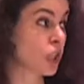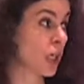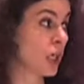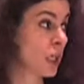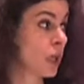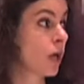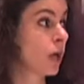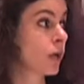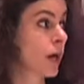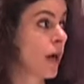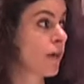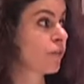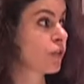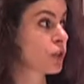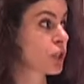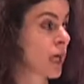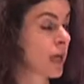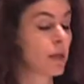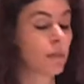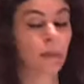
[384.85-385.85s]
JDRF for
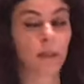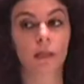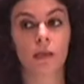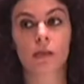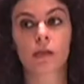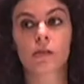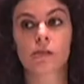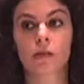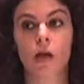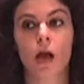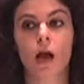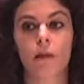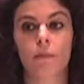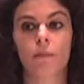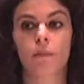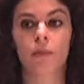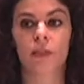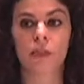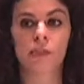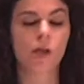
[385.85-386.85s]
diabetes. Um,
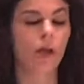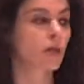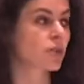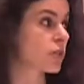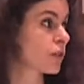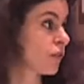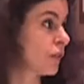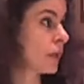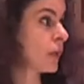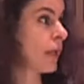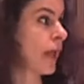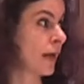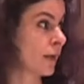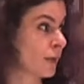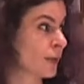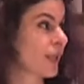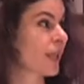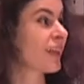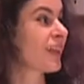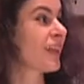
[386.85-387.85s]
these also fit not
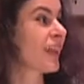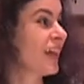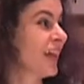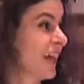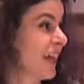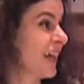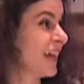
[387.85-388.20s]
only the,